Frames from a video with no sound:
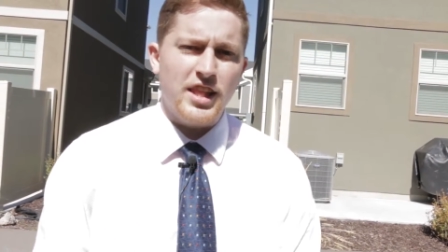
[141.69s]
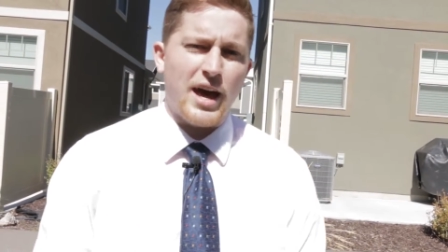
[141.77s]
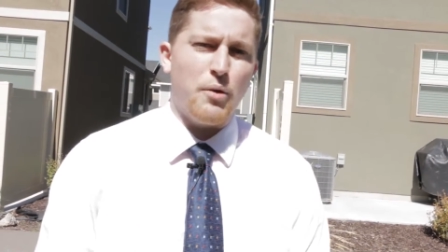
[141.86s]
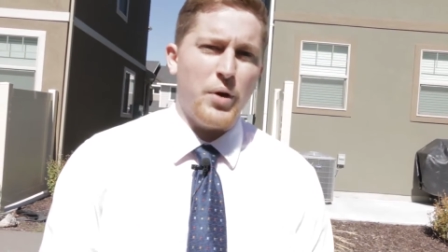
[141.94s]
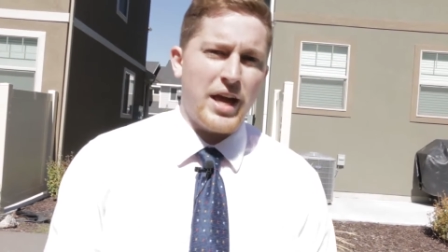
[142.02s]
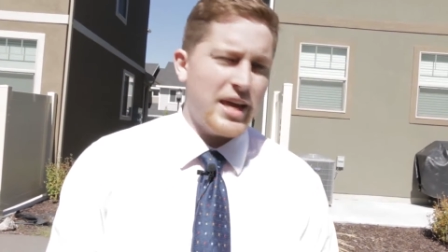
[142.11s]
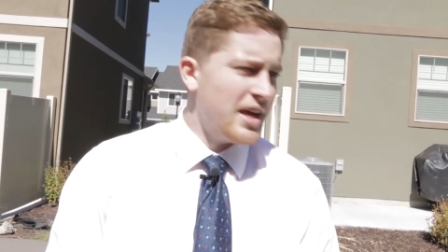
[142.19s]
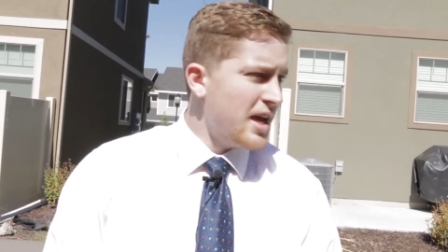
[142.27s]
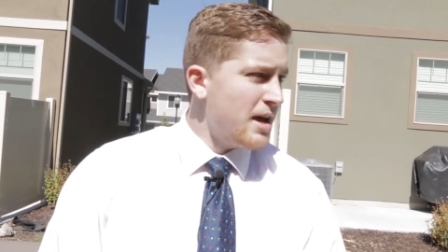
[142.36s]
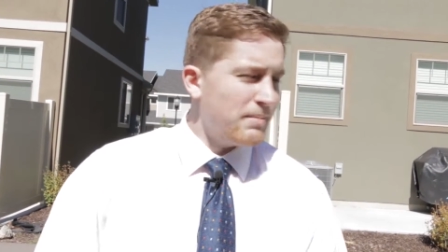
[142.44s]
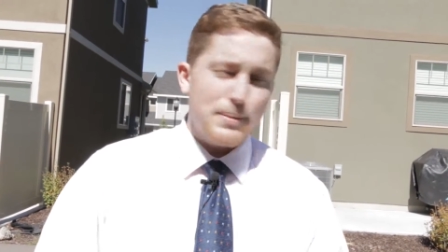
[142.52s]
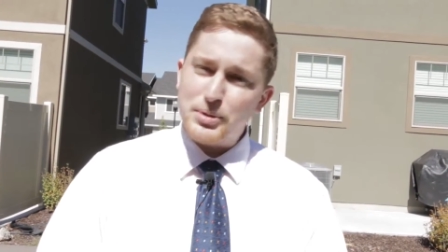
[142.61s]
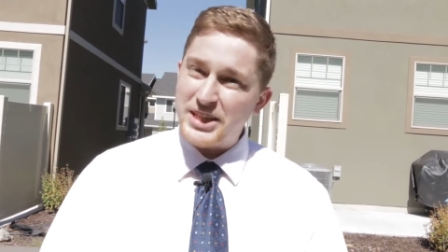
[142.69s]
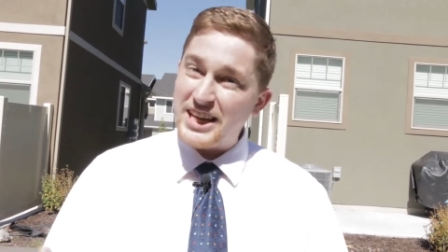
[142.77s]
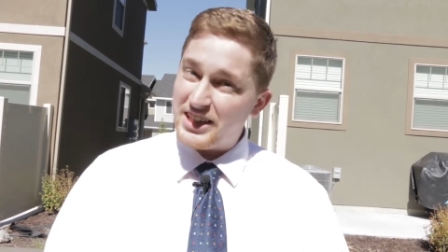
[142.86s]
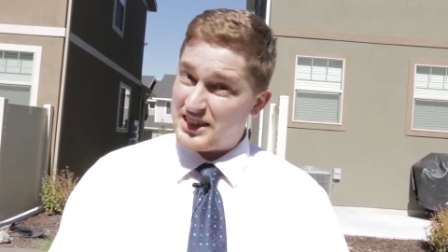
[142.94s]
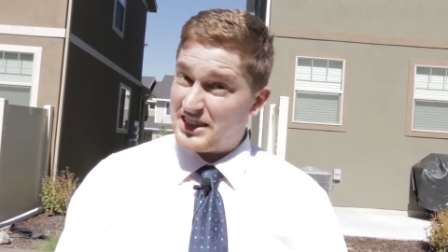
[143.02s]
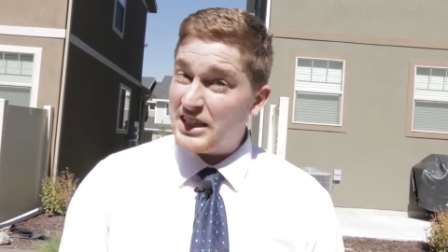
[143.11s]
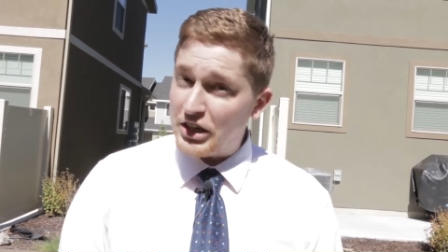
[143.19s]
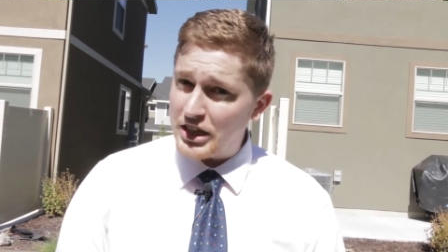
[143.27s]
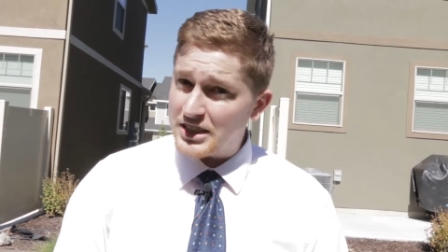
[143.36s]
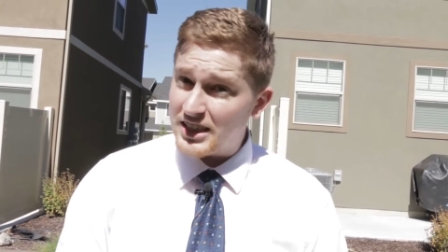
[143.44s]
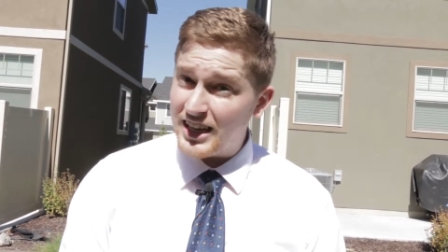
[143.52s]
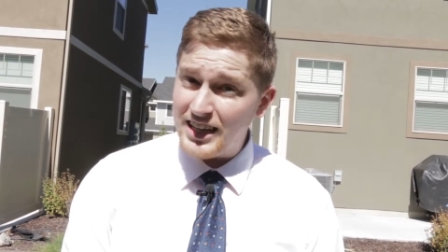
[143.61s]
That way, people take you
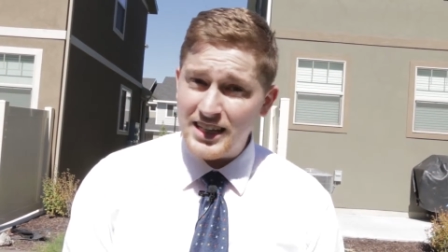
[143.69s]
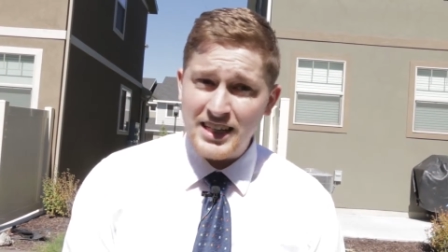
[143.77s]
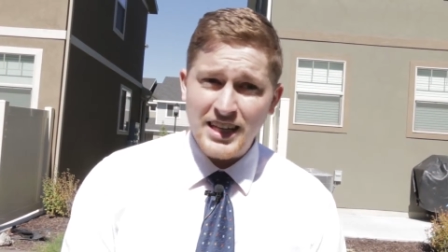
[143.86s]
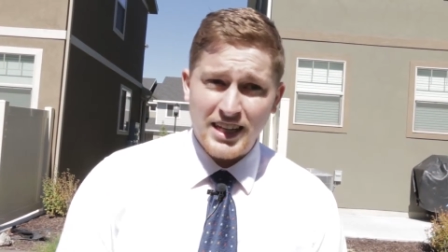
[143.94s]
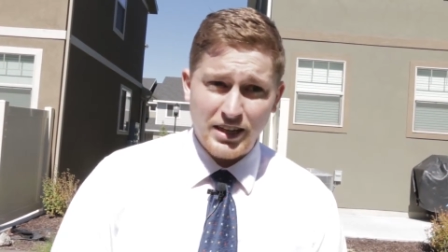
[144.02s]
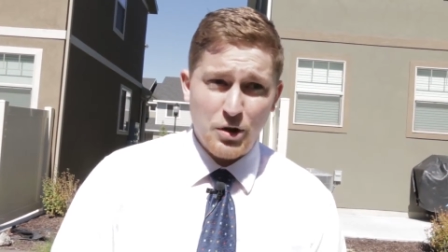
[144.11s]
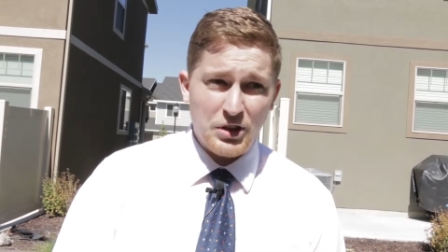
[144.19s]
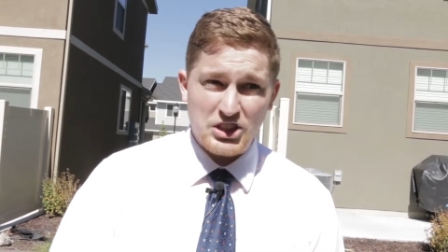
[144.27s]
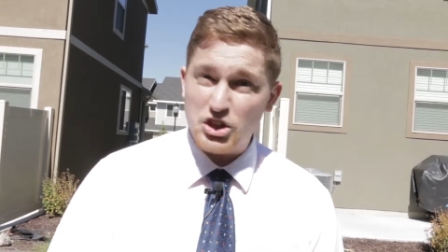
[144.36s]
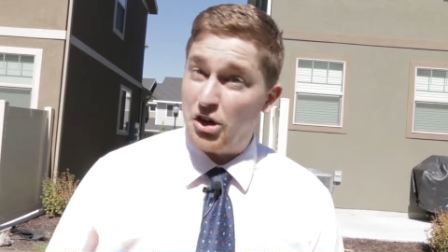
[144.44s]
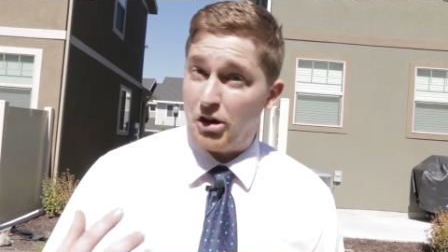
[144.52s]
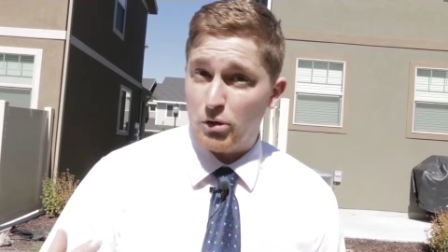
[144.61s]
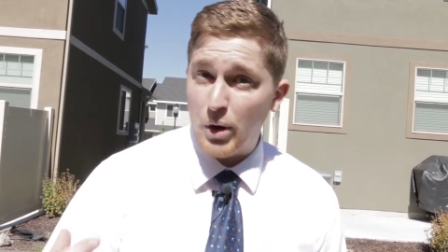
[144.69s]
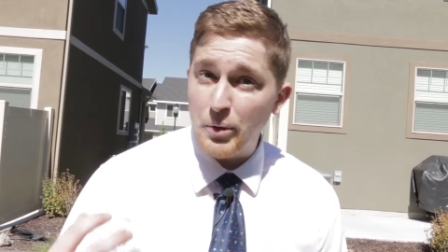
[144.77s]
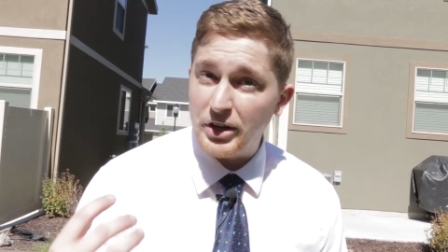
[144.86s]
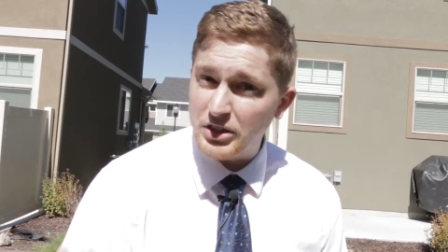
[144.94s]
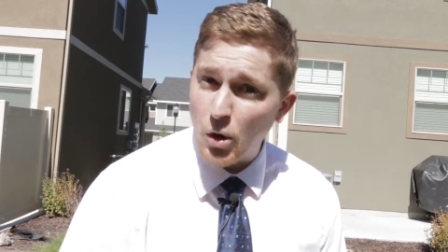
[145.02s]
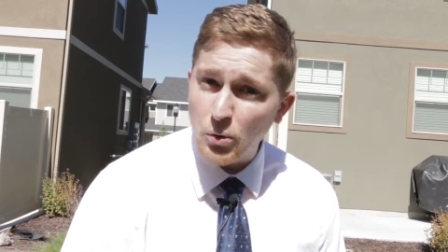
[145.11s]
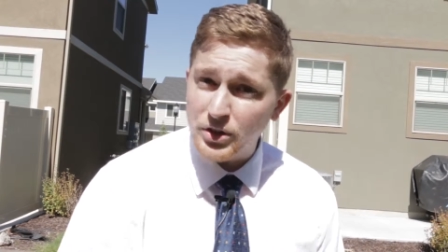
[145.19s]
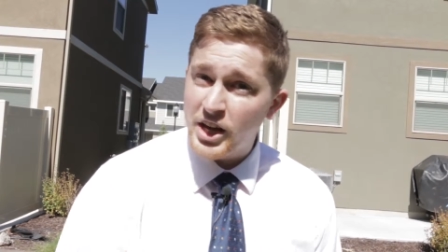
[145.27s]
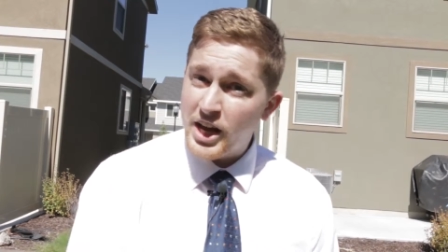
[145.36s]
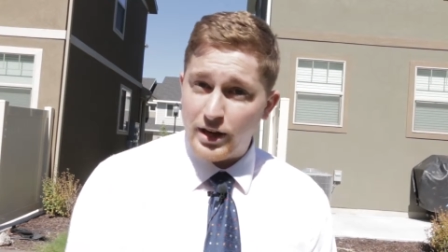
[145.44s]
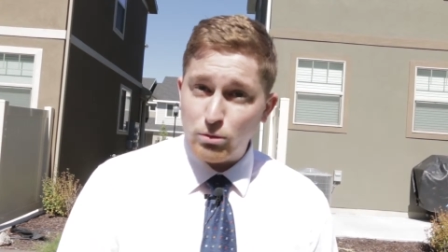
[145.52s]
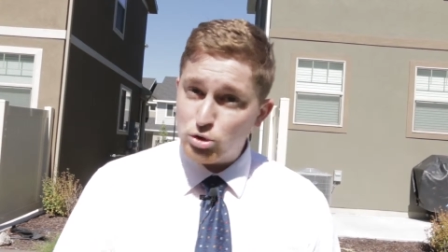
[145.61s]
seriously, know that you're a grown adult,
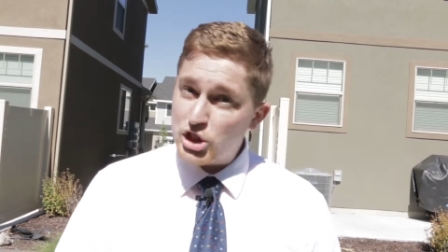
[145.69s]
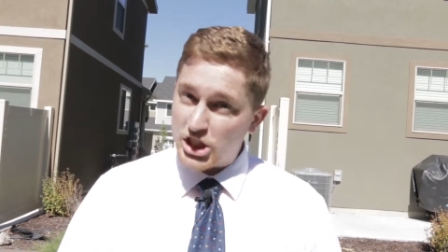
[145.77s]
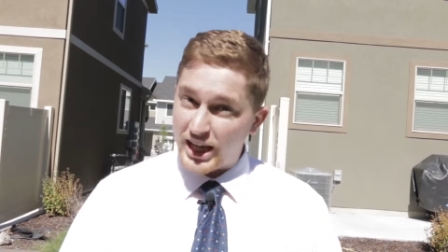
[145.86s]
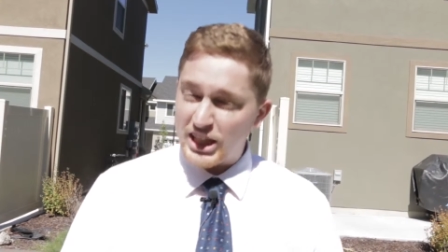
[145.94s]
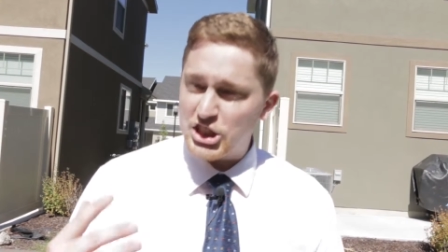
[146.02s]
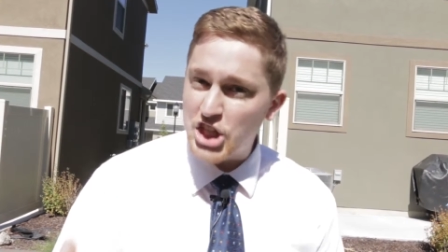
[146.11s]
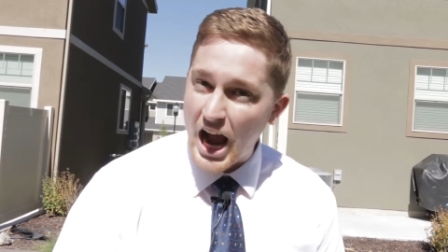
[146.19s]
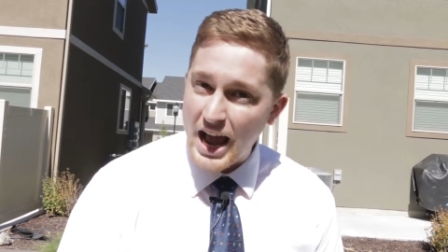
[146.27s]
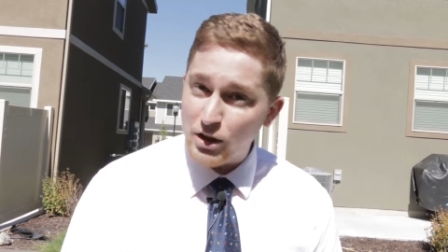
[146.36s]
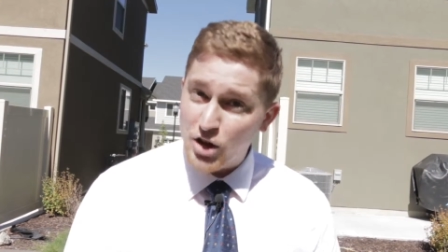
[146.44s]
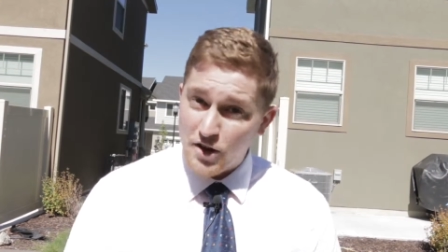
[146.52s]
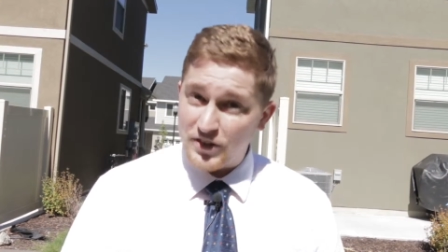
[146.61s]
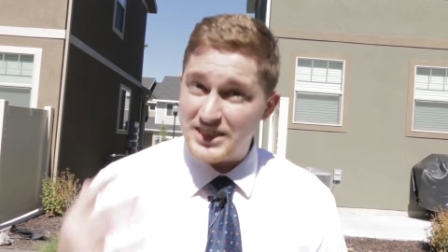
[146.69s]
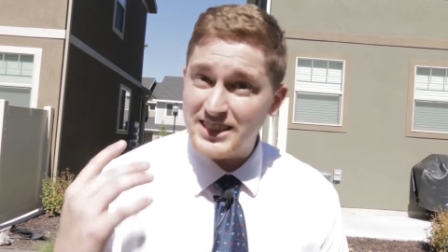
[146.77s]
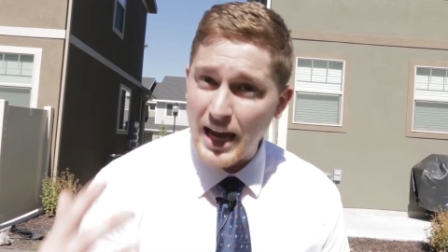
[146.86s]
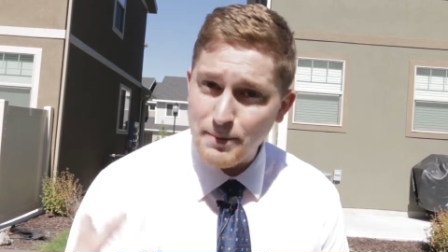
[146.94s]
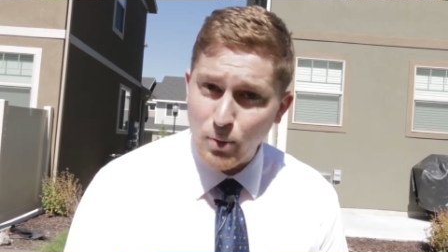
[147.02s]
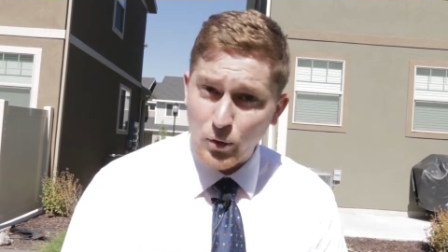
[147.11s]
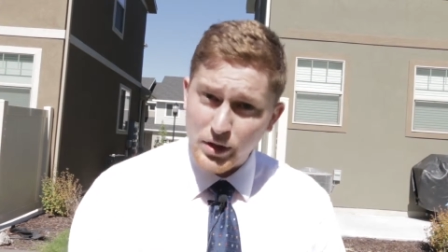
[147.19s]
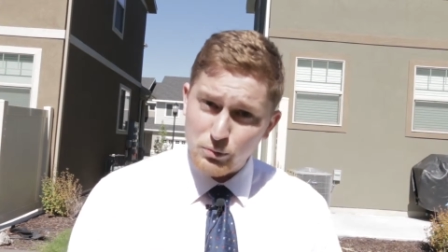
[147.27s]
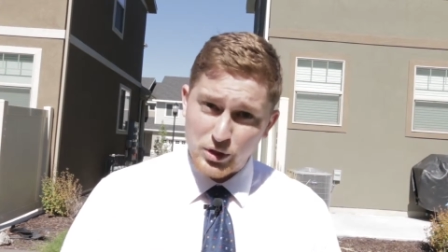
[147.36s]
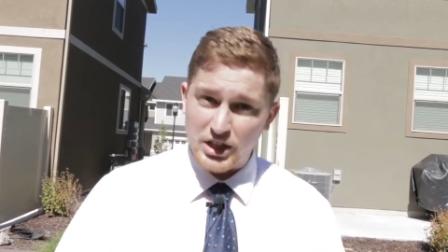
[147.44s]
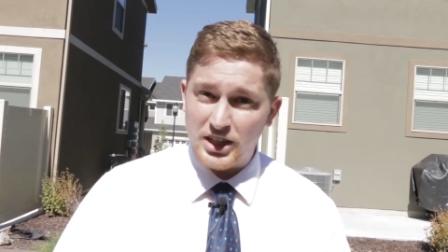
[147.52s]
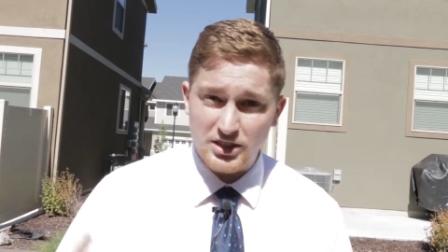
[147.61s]
and don't treat you like a child for skateboarding
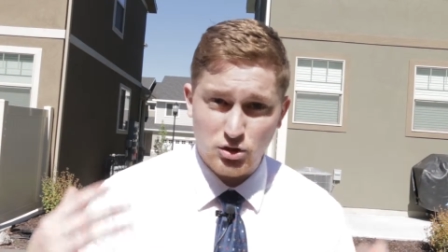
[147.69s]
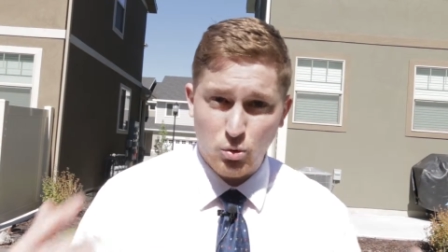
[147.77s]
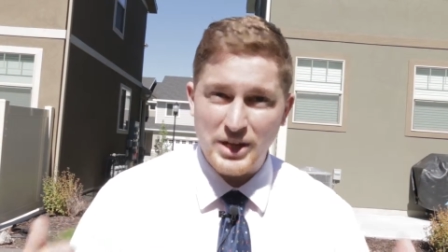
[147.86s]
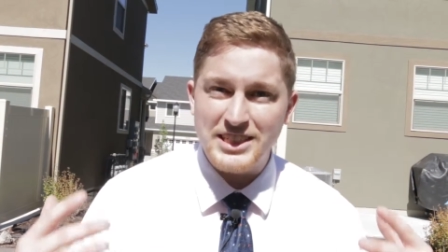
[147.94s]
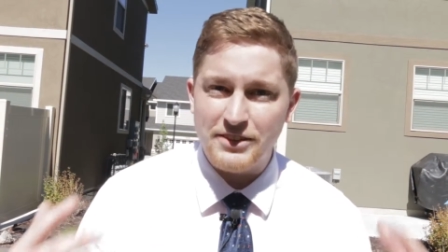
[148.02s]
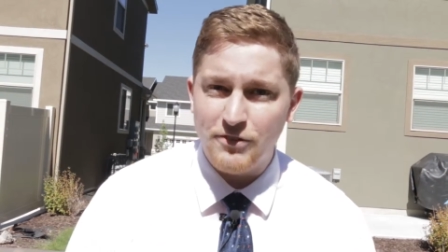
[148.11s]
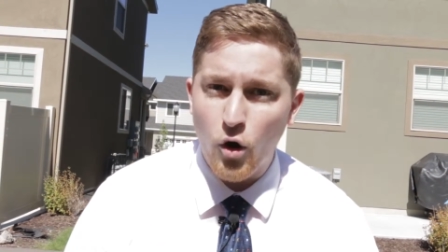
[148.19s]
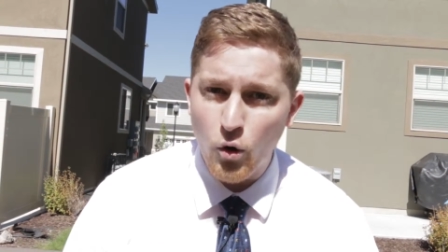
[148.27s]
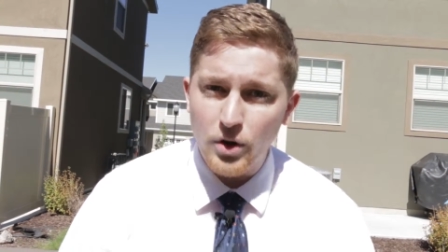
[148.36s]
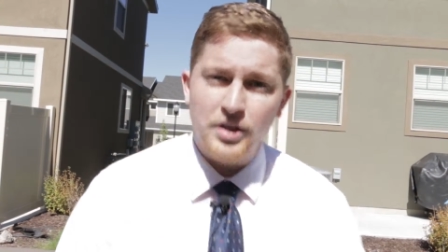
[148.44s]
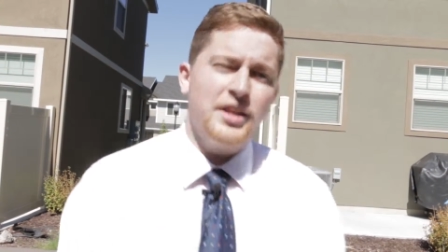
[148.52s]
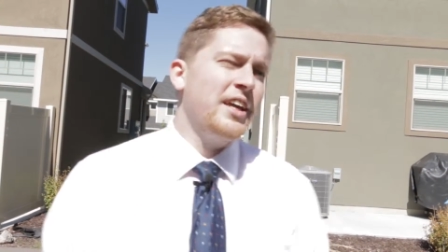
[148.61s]
when you're 24.